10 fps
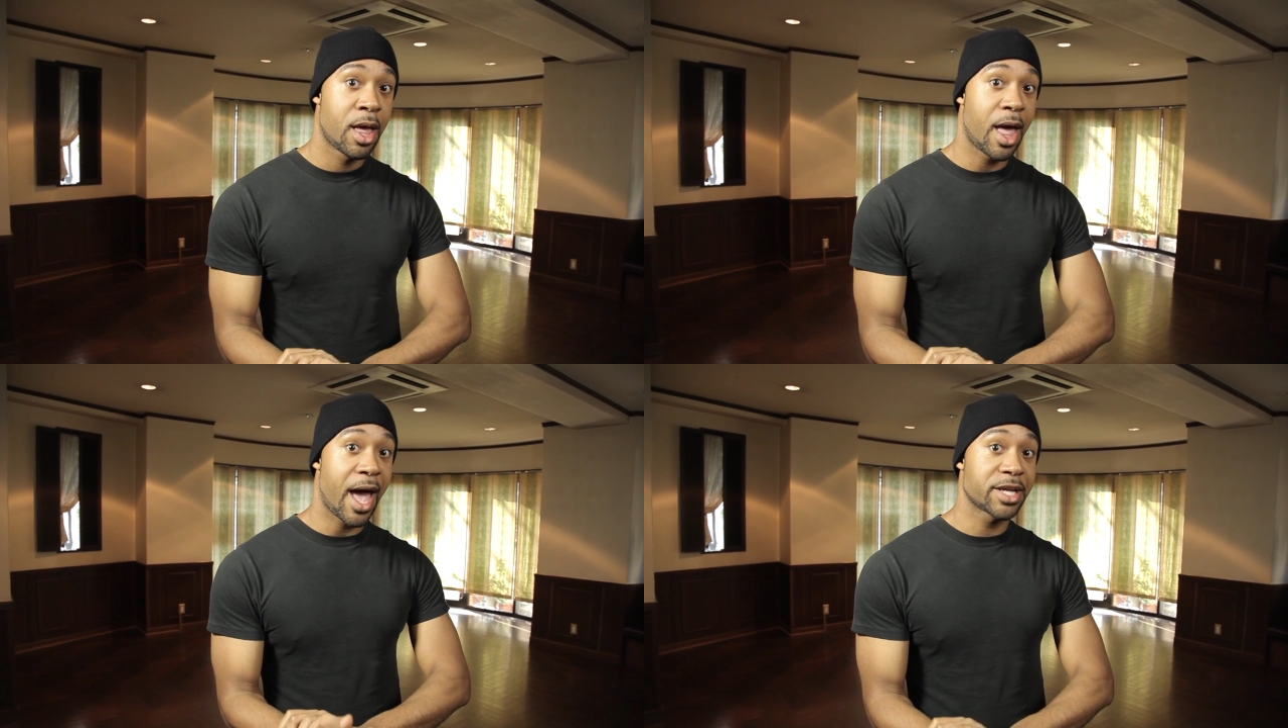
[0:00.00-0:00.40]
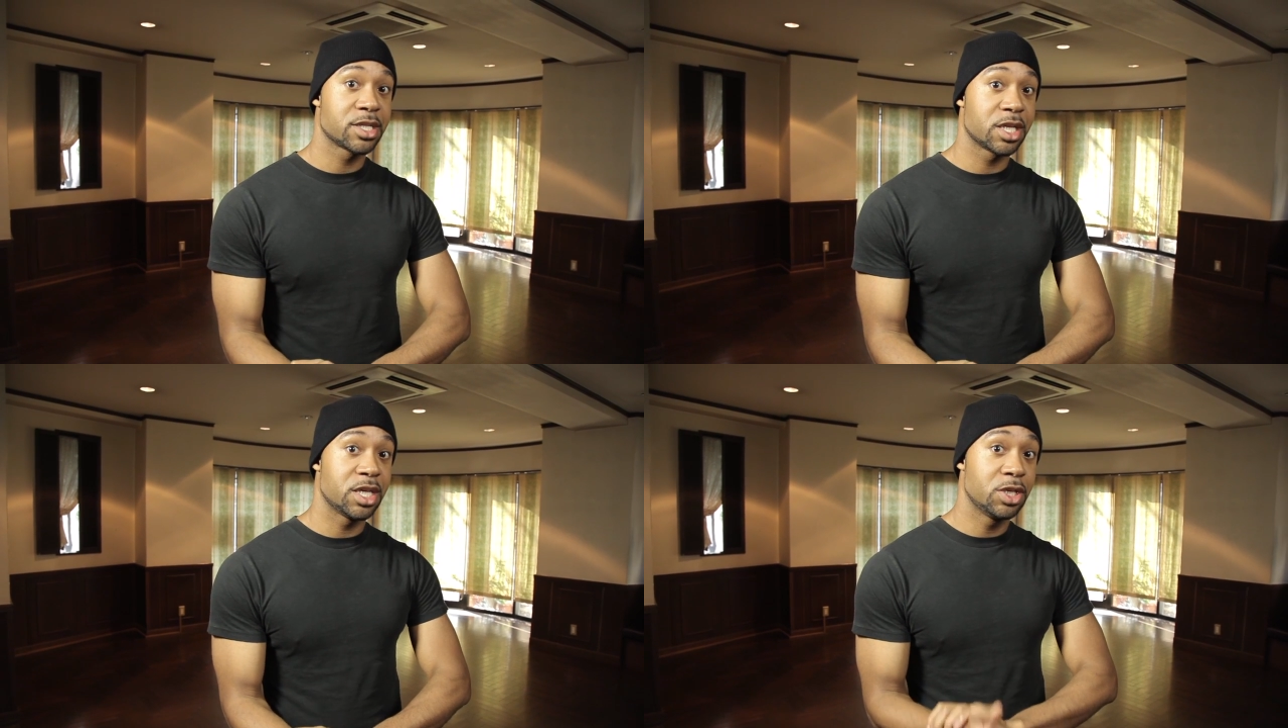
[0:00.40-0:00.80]

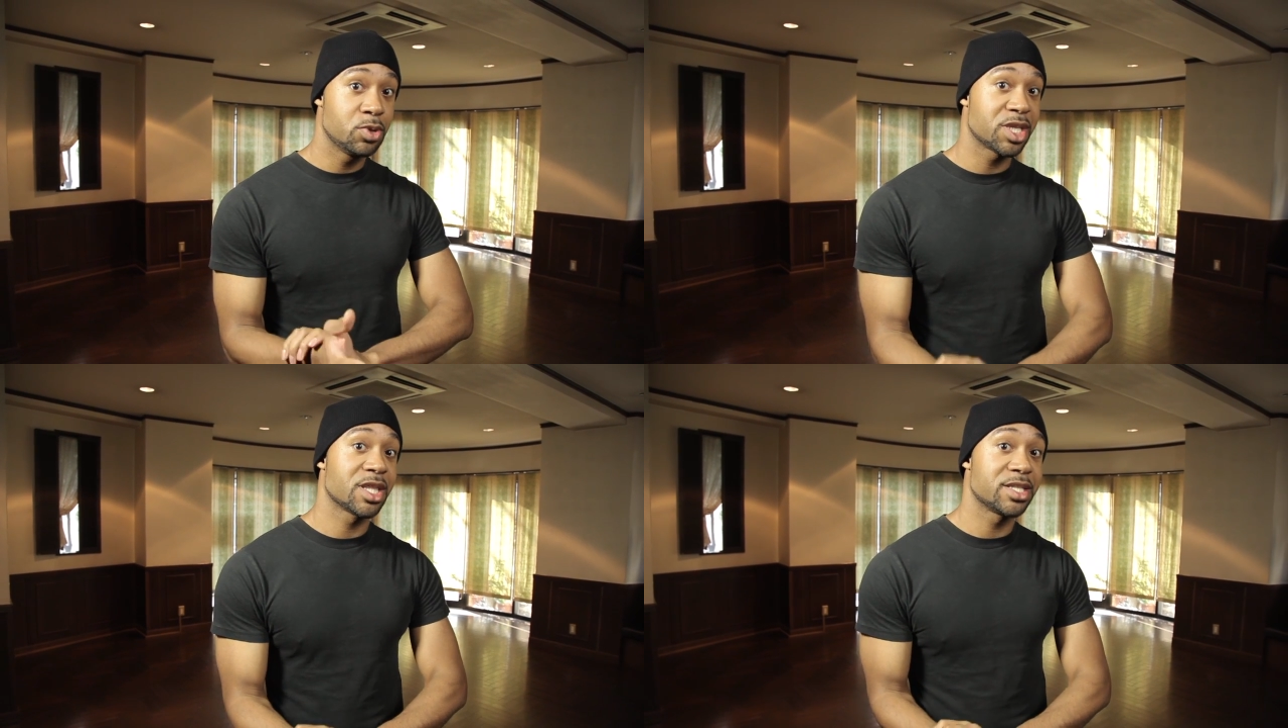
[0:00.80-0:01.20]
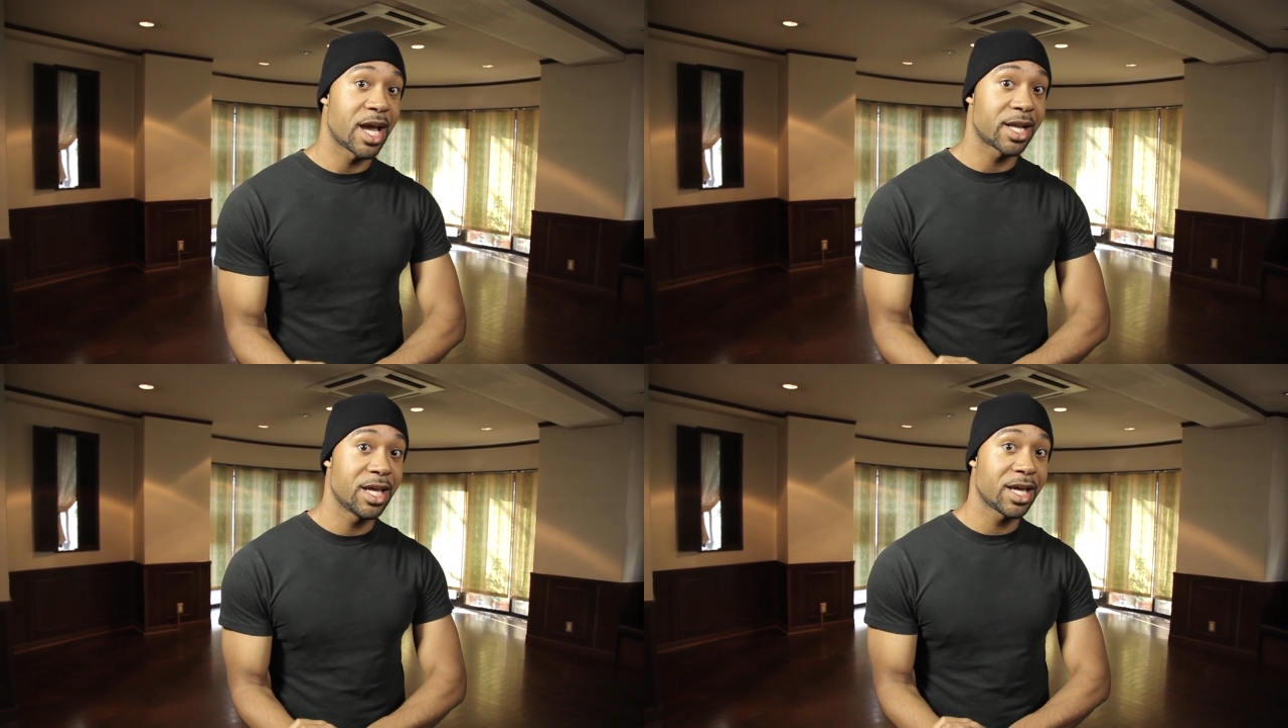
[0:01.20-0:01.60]
actually using the
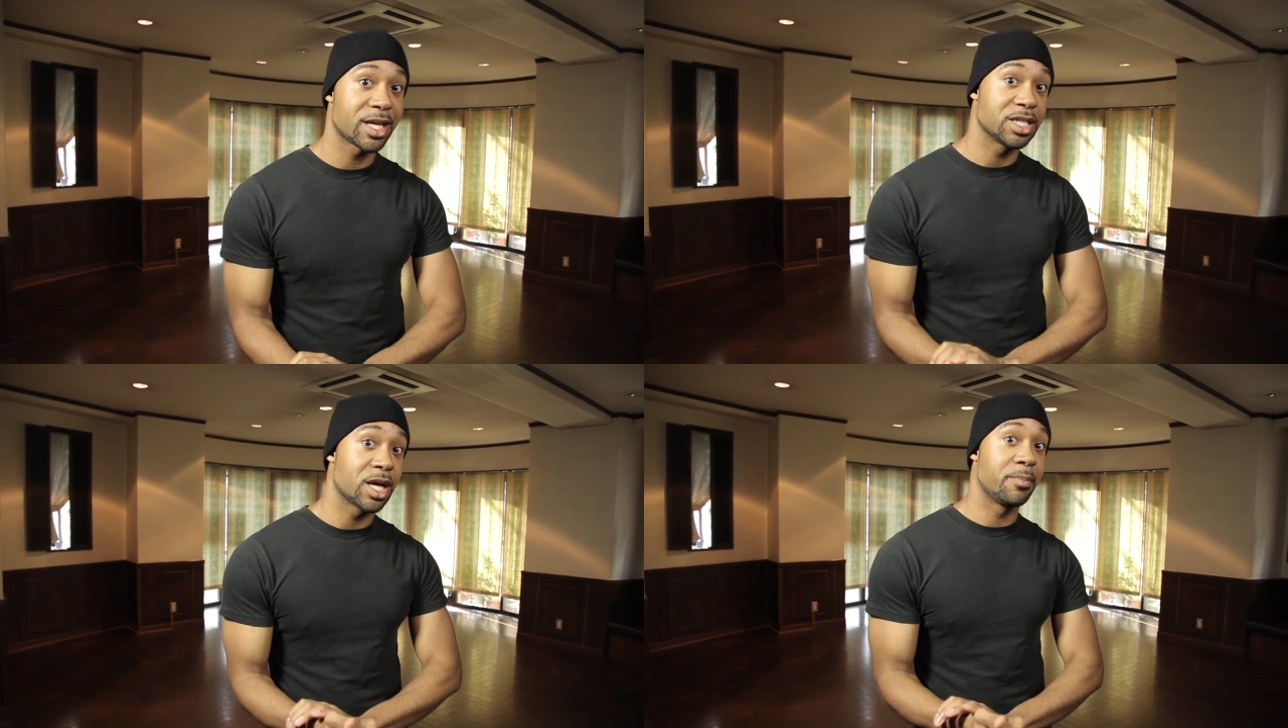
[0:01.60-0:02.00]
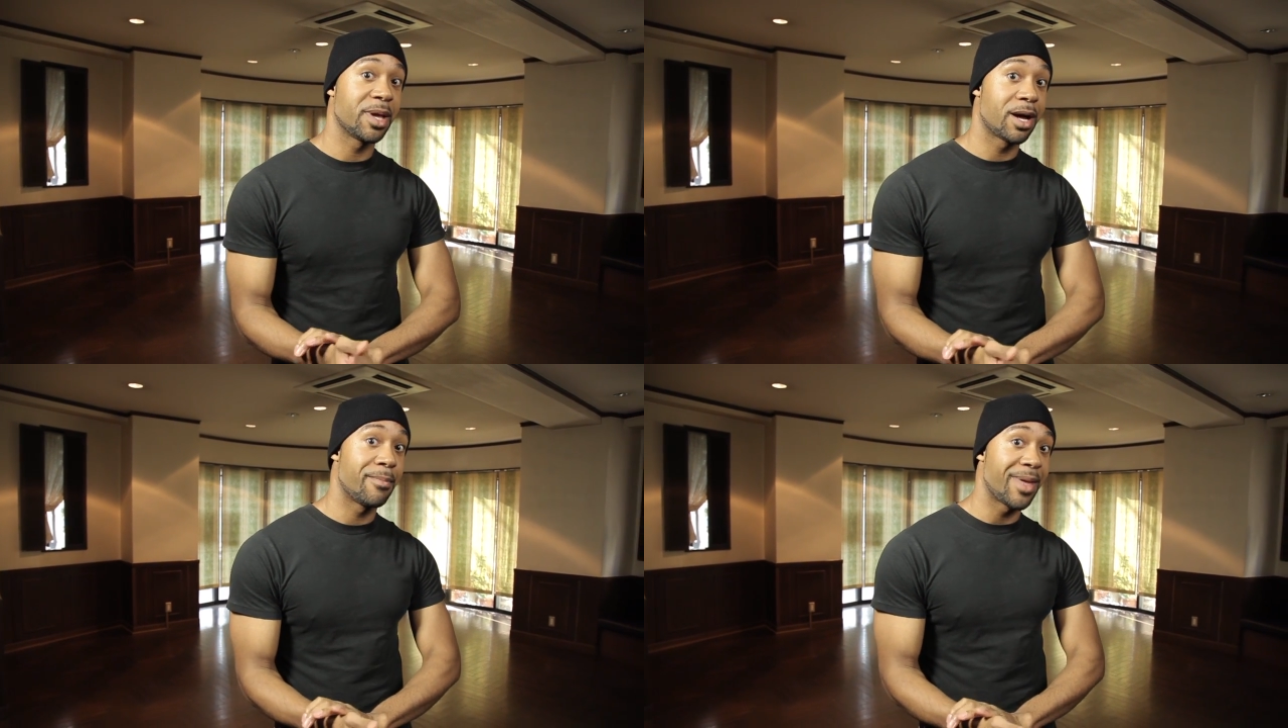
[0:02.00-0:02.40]
technique is going to
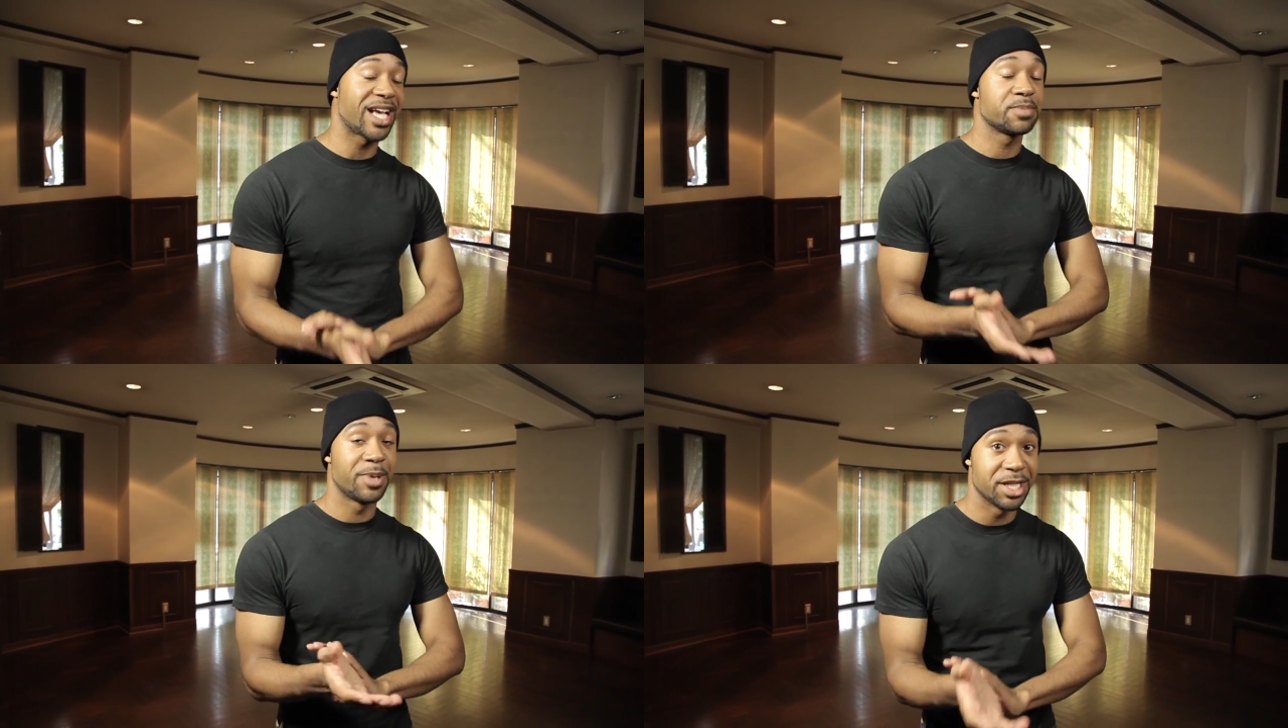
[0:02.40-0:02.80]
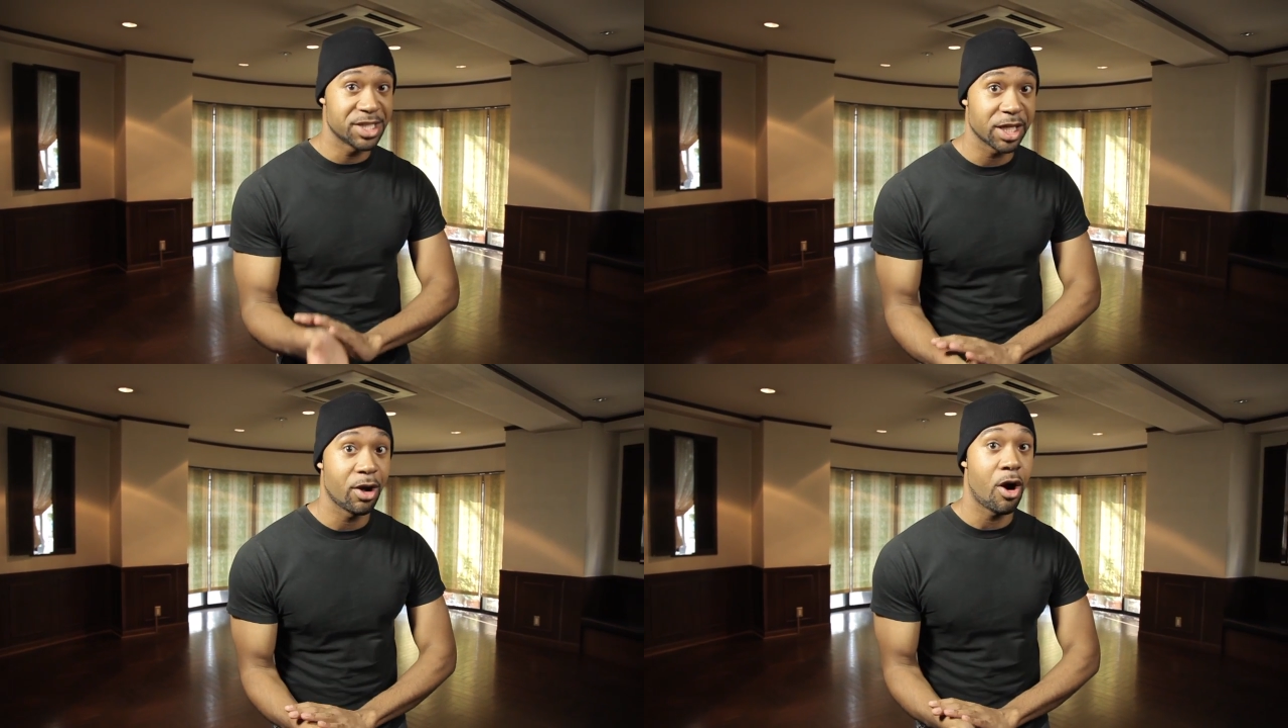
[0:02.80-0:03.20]
become
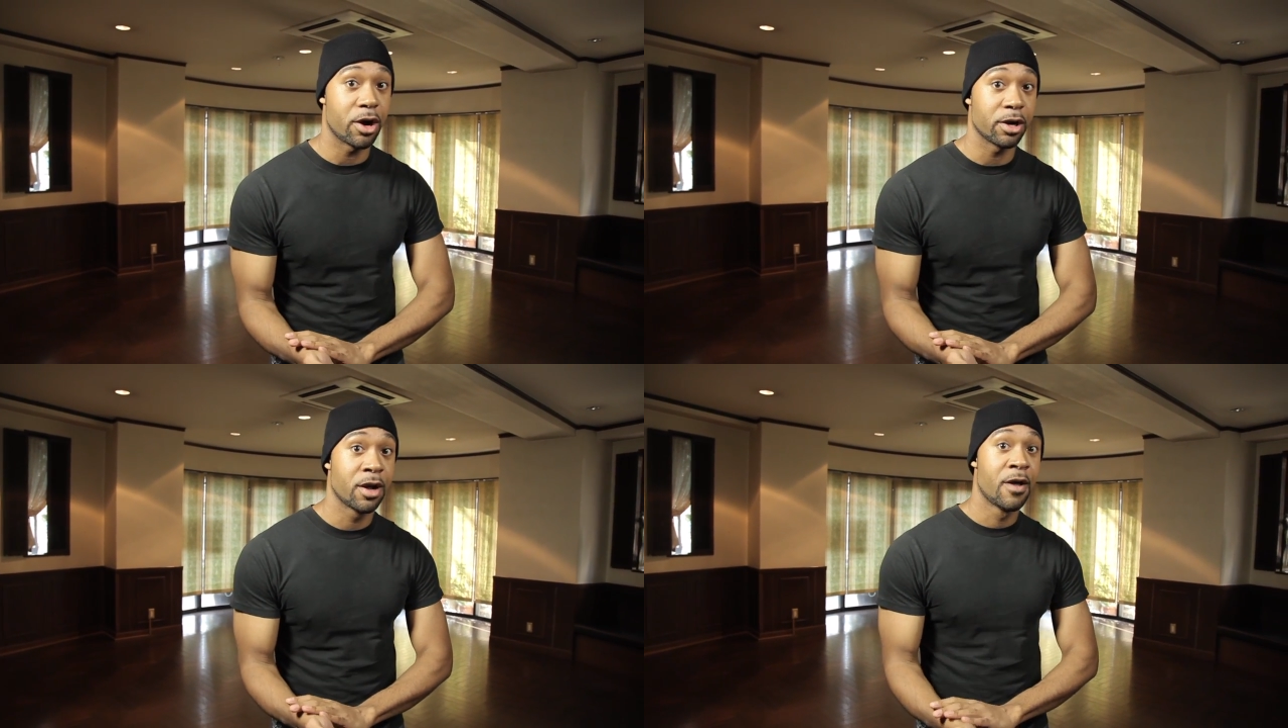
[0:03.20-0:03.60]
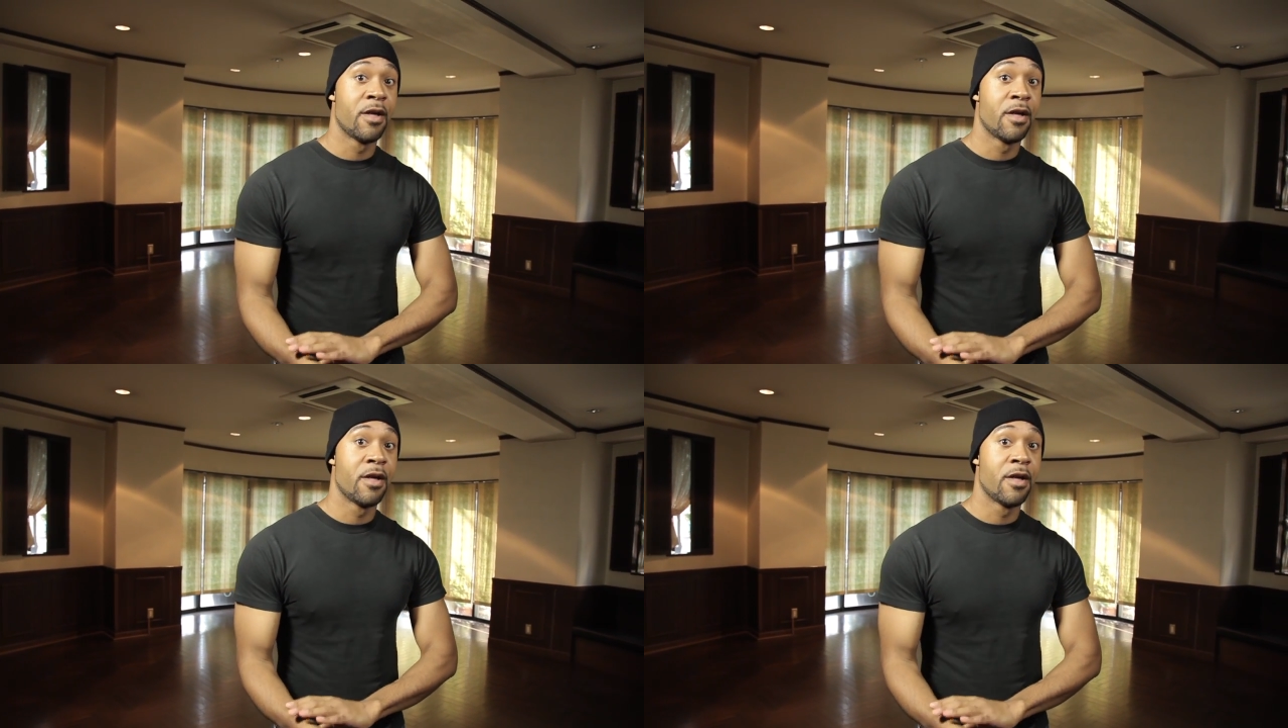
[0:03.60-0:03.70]
exponentially harder.